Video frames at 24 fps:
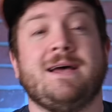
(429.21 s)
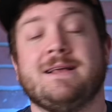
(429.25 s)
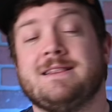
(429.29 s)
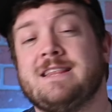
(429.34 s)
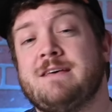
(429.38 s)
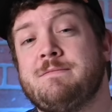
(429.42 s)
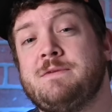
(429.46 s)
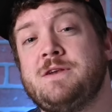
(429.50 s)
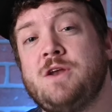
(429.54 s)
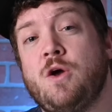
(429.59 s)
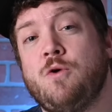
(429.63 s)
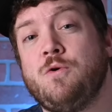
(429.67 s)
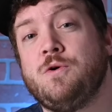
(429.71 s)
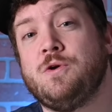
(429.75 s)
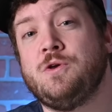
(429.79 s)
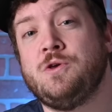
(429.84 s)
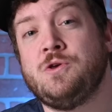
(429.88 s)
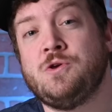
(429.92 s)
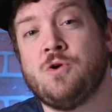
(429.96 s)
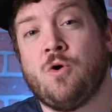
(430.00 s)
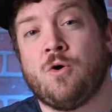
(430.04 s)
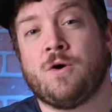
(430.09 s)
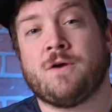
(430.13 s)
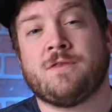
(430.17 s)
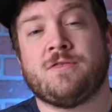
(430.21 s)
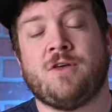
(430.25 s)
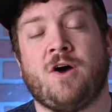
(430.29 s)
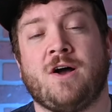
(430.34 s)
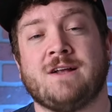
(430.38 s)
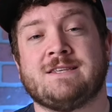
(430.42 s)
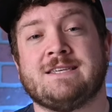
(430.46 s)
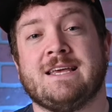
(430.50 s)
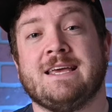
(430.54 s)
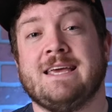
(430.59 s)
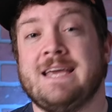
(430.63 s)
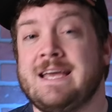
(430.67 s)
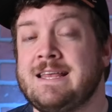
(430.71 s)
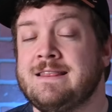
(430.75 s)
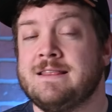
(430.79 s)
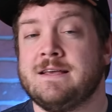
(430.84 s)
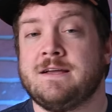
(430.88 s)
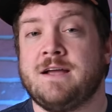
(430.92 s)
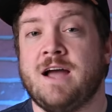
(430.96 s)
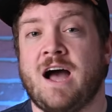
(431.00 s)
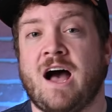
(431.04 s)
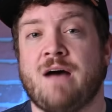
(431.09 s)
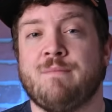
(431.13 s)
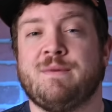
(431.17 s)
Let me know your thoughts in the
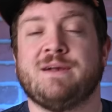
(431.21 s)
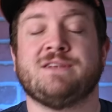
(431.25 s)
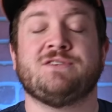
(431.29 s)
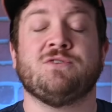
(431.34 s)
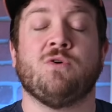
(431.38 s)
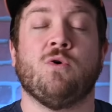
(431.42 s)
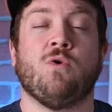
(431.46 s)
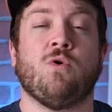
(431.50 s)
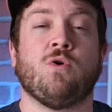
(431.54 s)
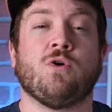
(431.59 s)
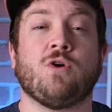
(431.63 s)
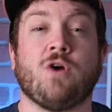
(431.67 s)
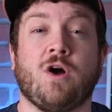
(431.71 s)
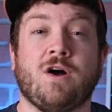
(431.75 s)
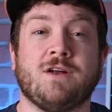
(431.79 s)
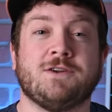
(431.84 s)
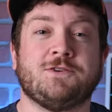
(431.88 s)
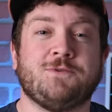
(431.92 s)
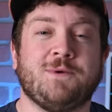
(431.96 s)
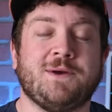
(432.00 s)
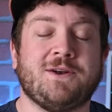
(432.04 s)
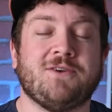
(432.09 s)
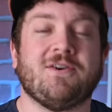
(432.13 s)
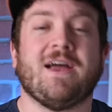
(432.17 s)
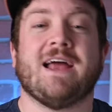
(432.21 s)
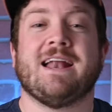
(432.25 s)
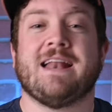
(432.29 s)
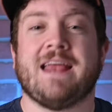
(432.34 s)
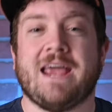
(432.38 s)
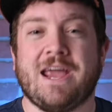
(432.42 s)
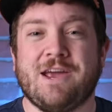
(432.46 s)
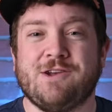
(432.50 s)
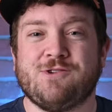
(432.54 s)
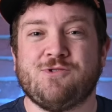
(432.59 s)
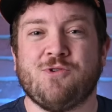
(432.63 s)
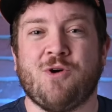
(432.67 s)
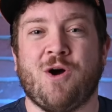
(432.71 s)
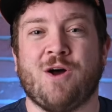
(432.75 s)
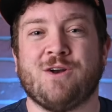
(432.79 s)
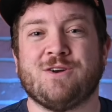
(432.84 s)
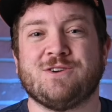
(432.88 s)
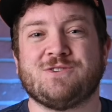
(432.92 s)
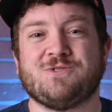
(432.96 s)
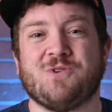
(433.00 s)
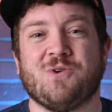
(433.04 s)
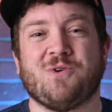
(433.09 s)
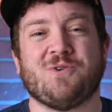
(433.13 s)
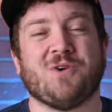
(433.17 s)
comments or on Twitter at Andrew
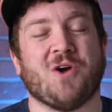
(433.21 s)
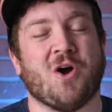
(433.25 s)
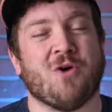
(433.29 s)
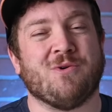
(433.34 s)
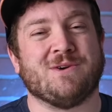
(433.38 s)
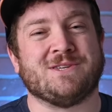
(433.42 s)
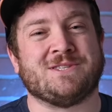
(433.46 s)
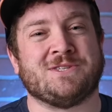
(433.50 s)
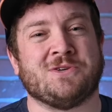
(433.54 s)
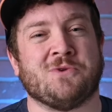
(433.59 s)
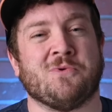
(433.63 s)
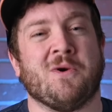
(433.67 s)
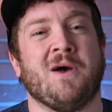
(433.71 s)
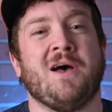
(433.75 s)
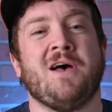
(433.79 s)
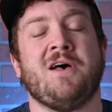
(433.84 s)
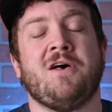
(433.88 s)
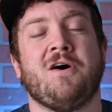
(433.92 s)
underscore OSU.